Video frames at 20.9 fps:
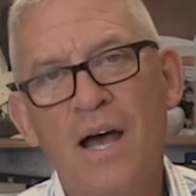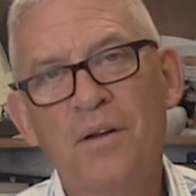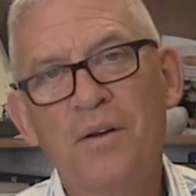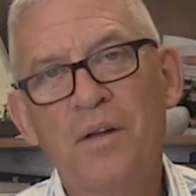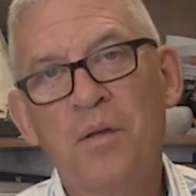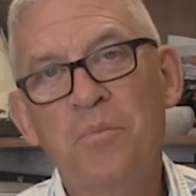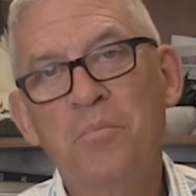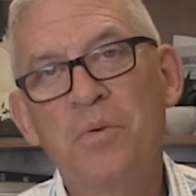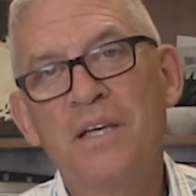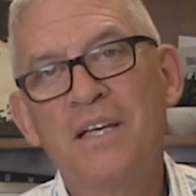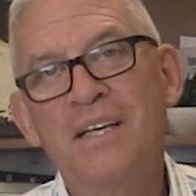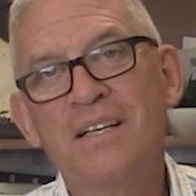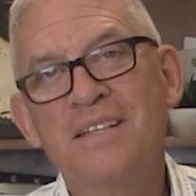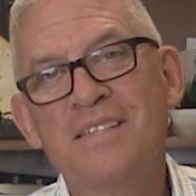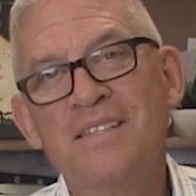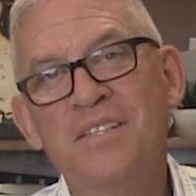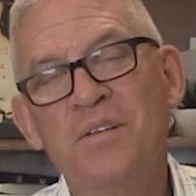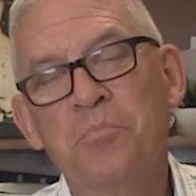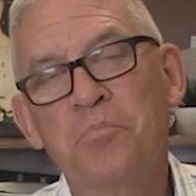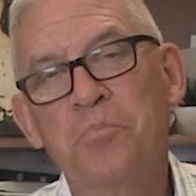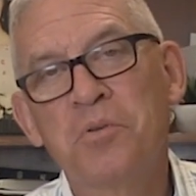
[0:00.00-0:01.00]
out and
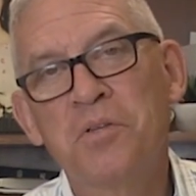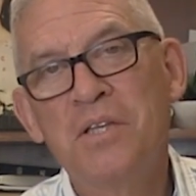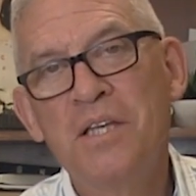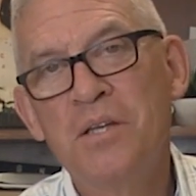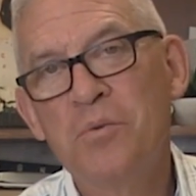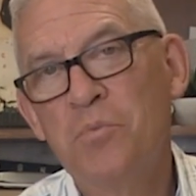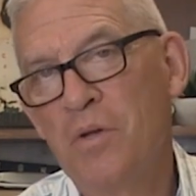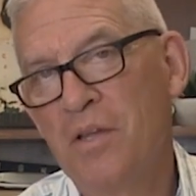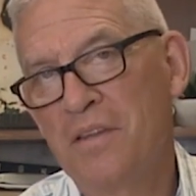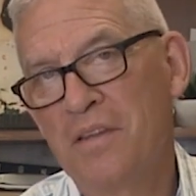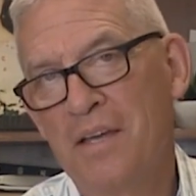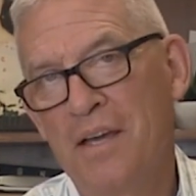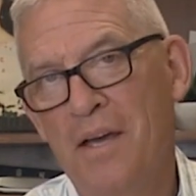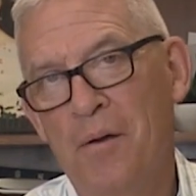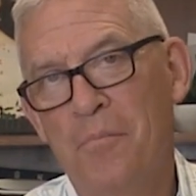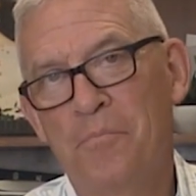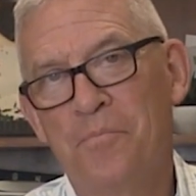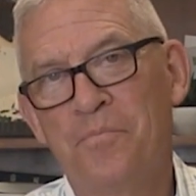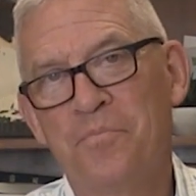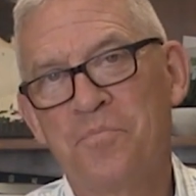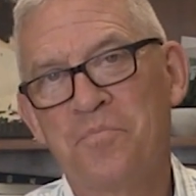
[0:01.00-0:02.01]
begins to plead with
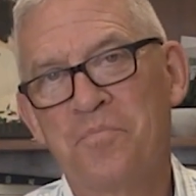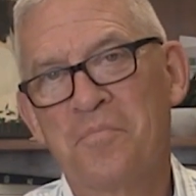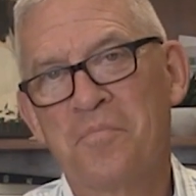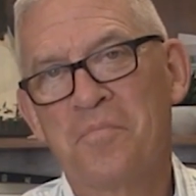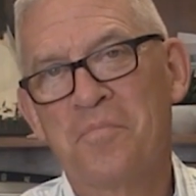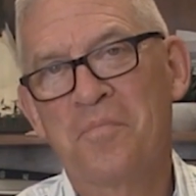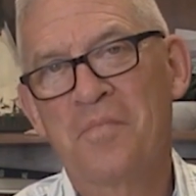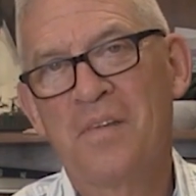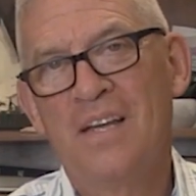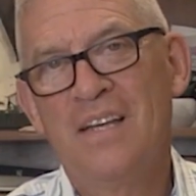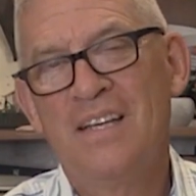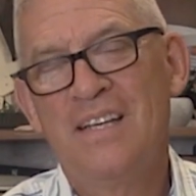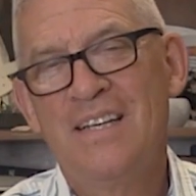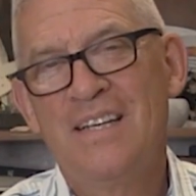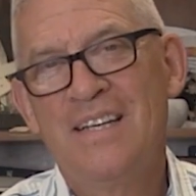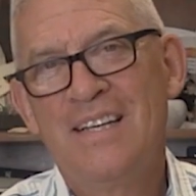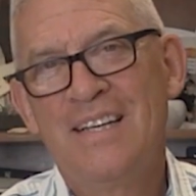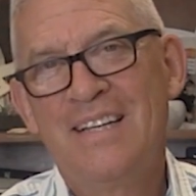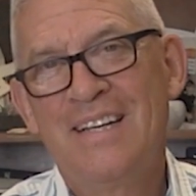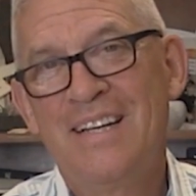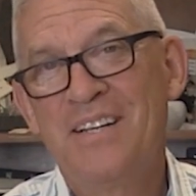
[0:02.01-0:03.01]
him.
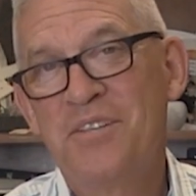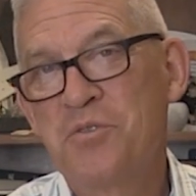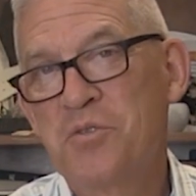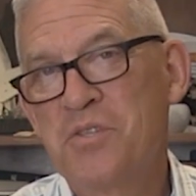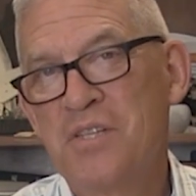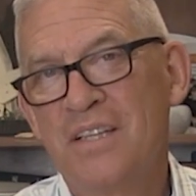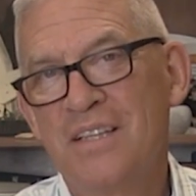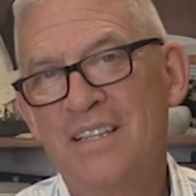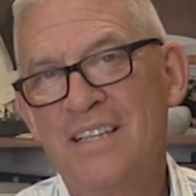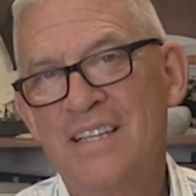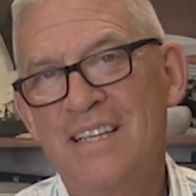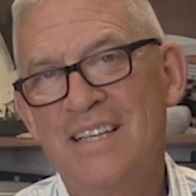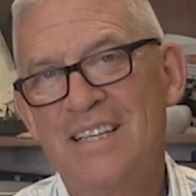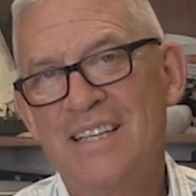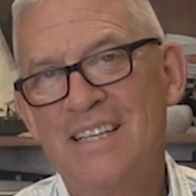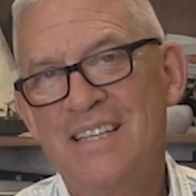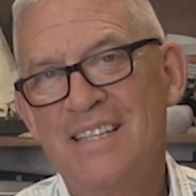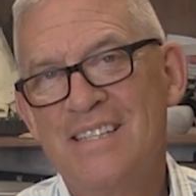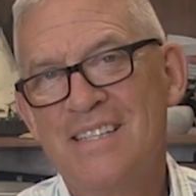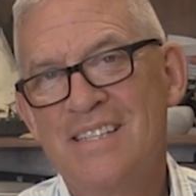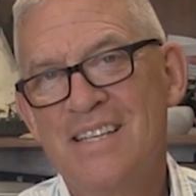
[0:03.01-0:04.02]
And interestingly,
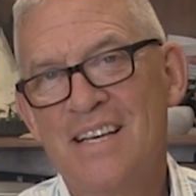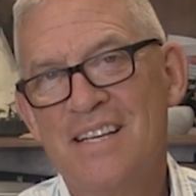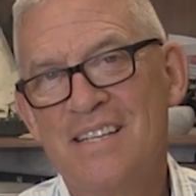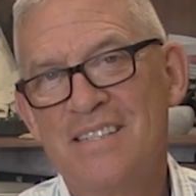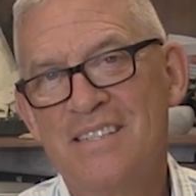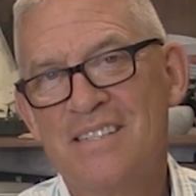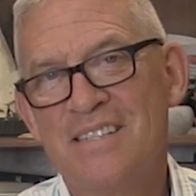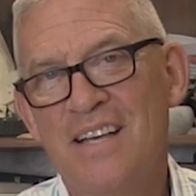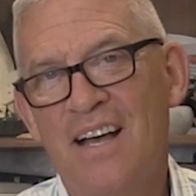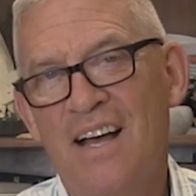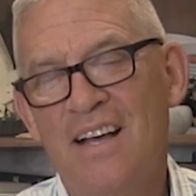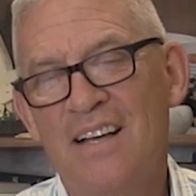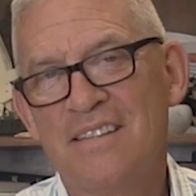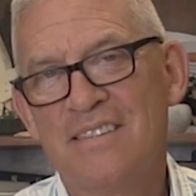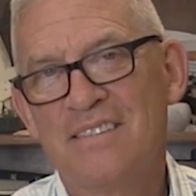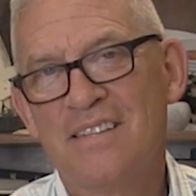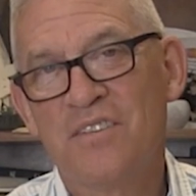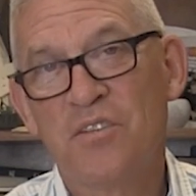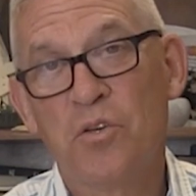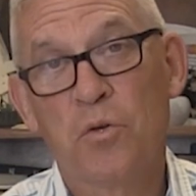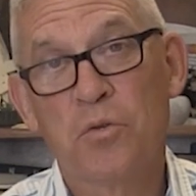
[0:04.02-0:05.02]
he says uh,
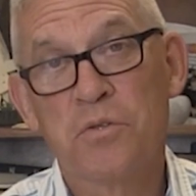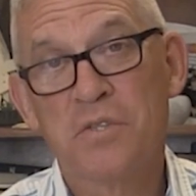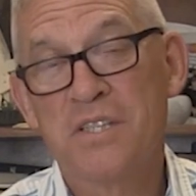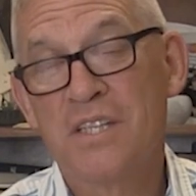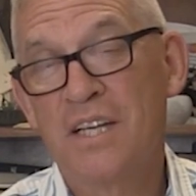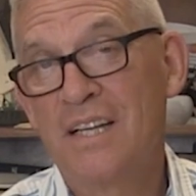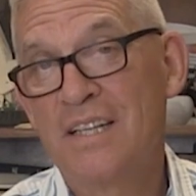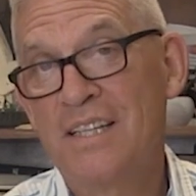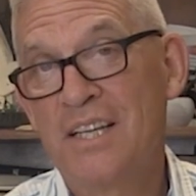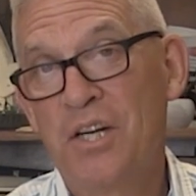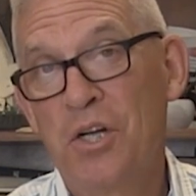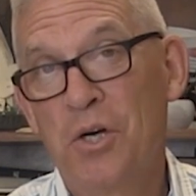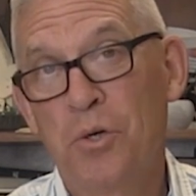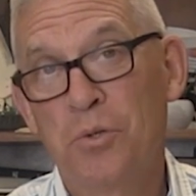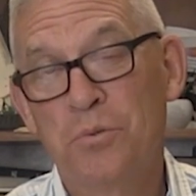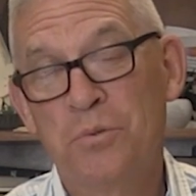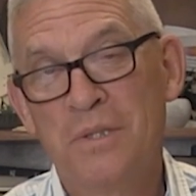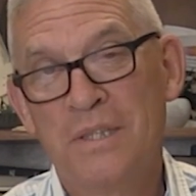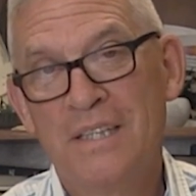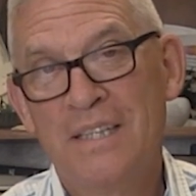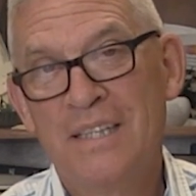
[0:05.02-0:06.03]
to the older son, You
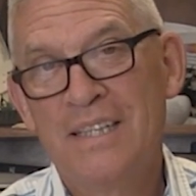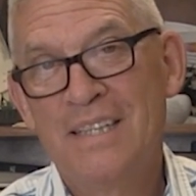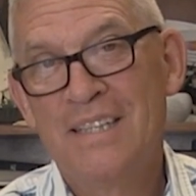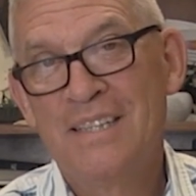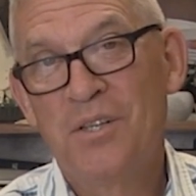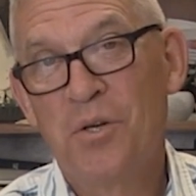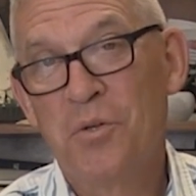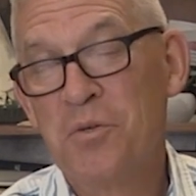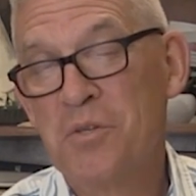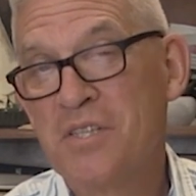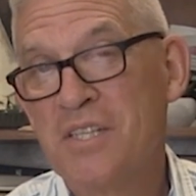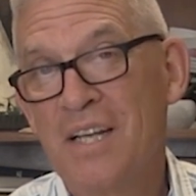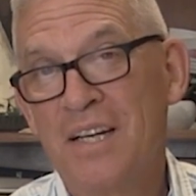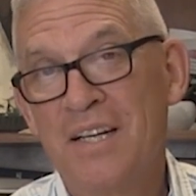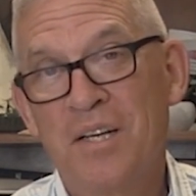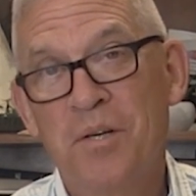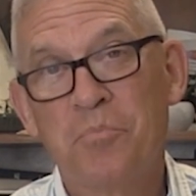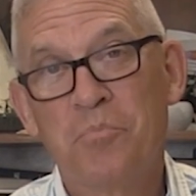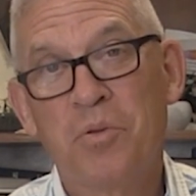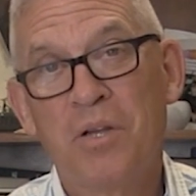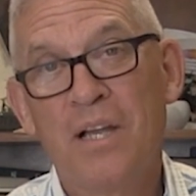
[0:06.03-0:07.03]
know, the older son
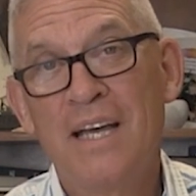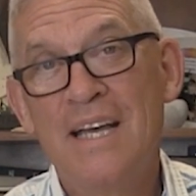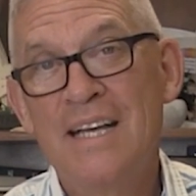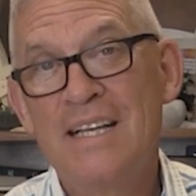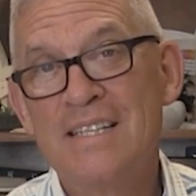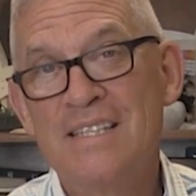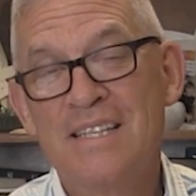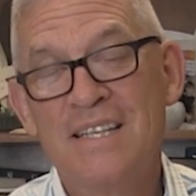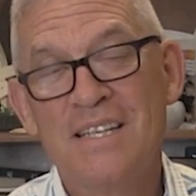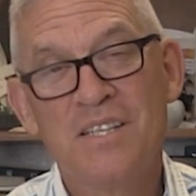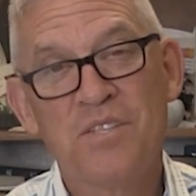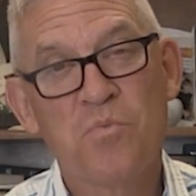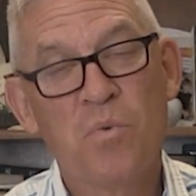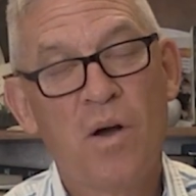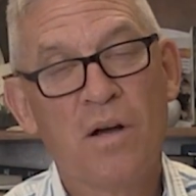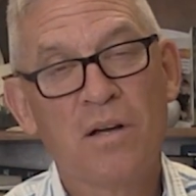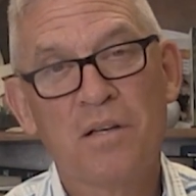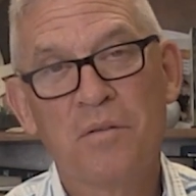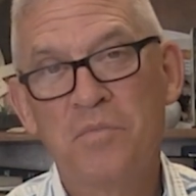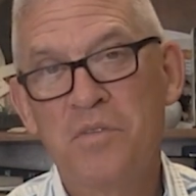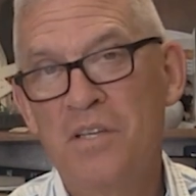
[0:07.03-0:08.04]
complains that he's
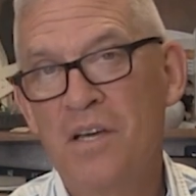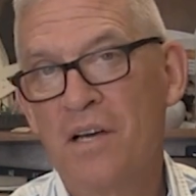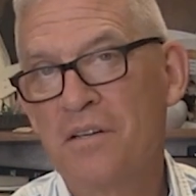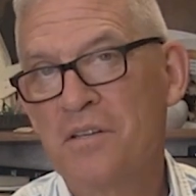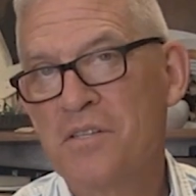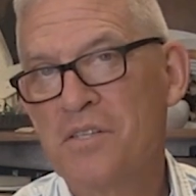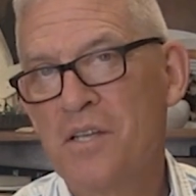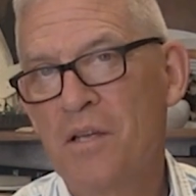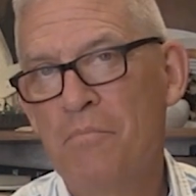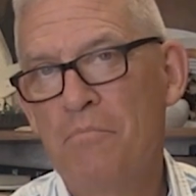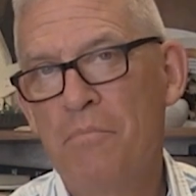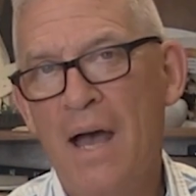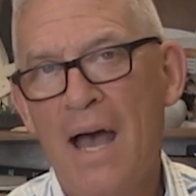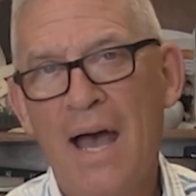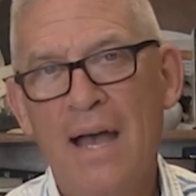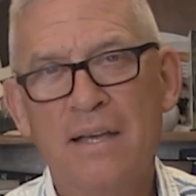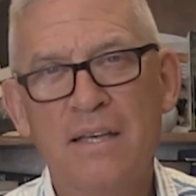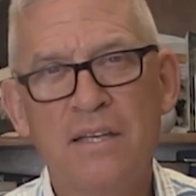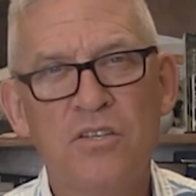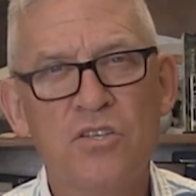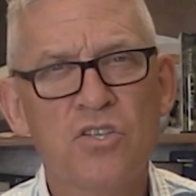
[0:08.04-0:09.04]
welcomed the younger son
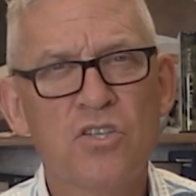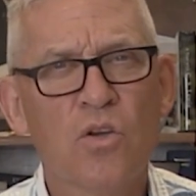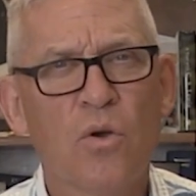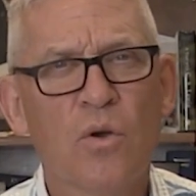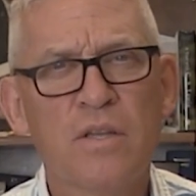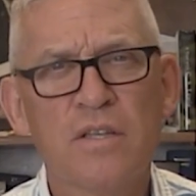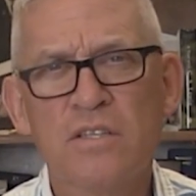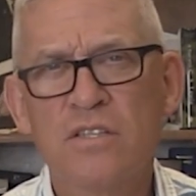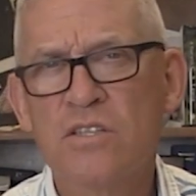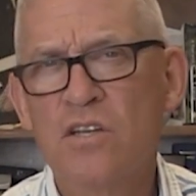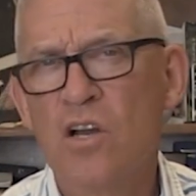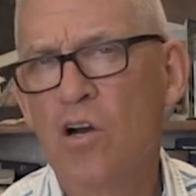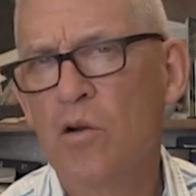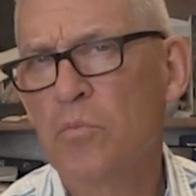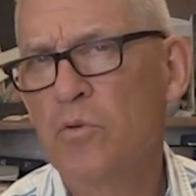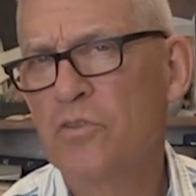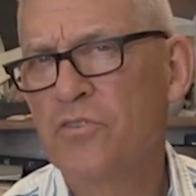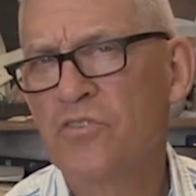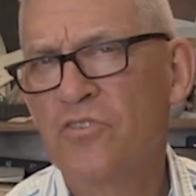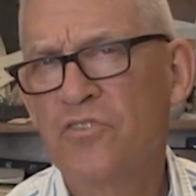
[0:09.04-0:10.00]
back. He's showing this terrible